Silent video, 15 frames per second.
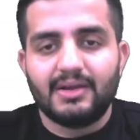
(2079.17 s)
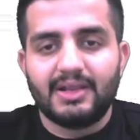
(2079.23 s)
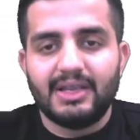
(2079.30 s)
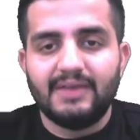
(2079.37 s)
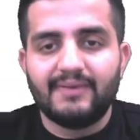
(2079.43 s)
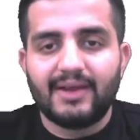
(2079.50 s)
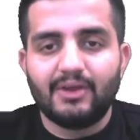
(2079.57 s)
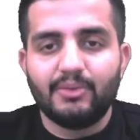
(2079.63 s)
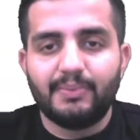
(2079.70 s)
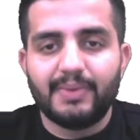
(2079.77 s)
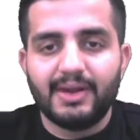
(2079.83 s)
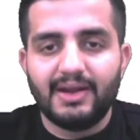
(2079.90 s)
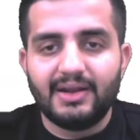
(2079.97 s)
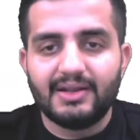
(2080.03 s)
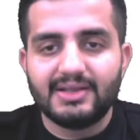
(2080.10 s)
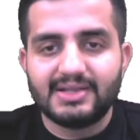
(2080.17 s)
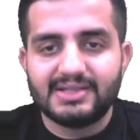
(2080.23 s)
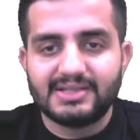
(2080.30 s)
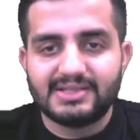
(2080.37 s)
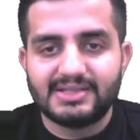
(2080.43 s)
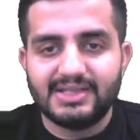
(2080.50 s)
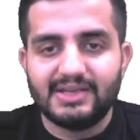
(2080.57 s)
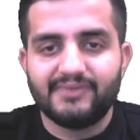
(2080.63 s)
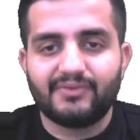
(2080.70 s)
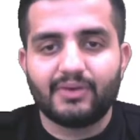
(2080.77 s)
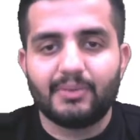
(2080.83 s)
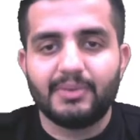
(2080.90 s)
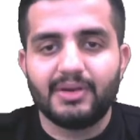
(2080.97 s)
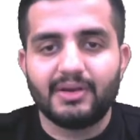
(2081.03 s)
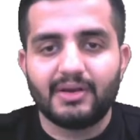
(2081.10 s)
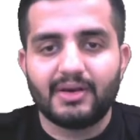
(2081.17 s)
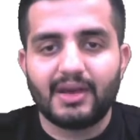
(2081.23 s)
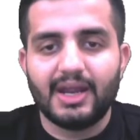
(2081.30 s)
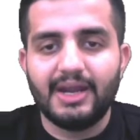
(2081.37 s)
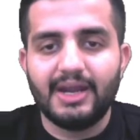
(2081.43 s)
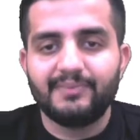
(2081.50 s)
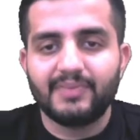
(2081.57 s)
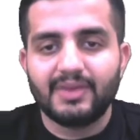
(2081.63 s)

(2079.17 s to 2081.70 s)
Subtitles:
key value pair C from here, right?